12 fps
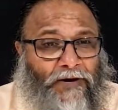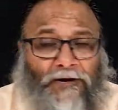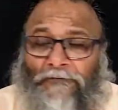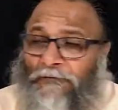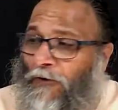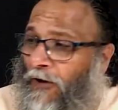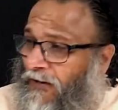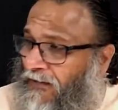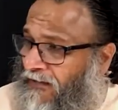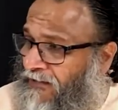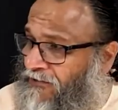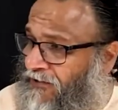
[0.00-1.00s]
But if
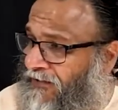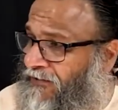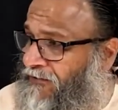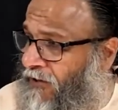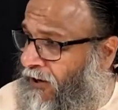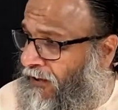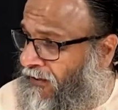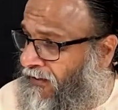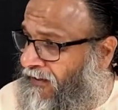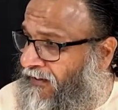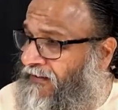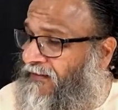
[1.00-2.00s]
your attention is on
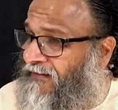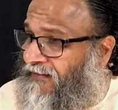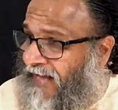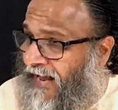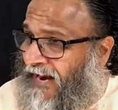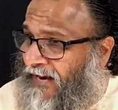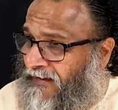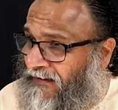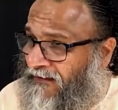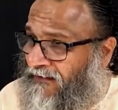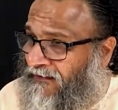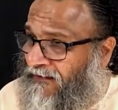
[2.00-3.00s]

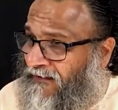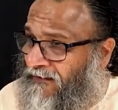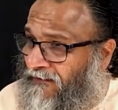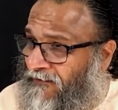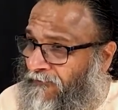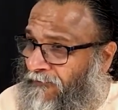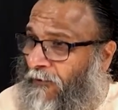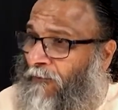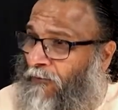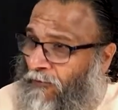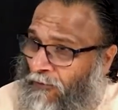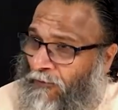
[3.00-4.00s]
that
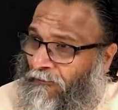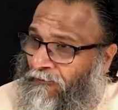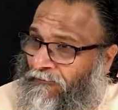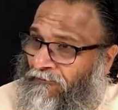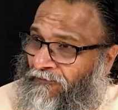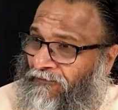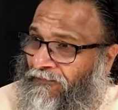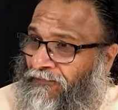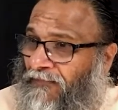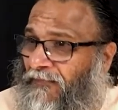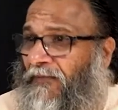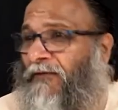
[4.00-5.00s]
from whom
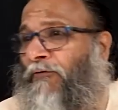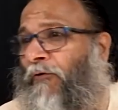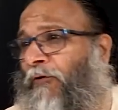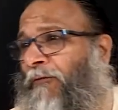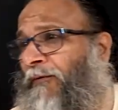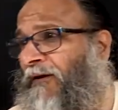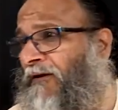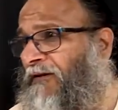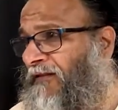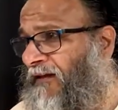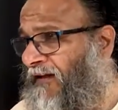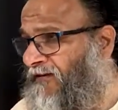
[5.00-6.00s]
this whole
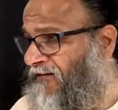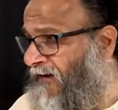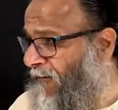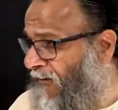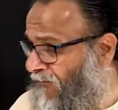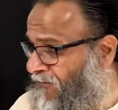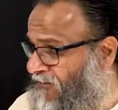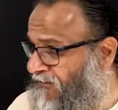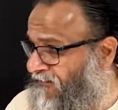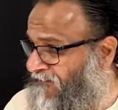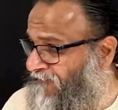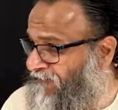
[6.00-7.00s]
Prakriti has come out,
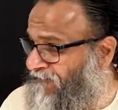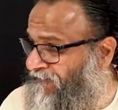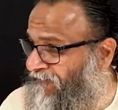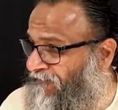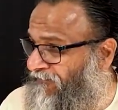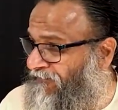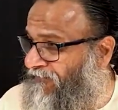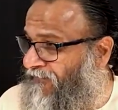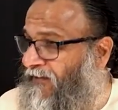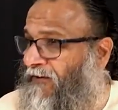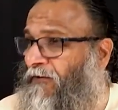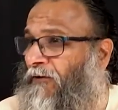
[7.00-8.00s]

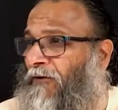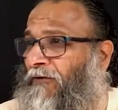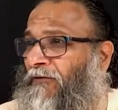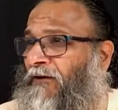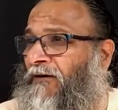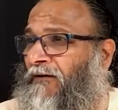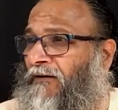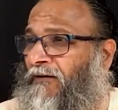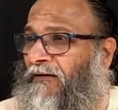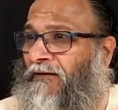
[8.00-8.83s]
then you are on the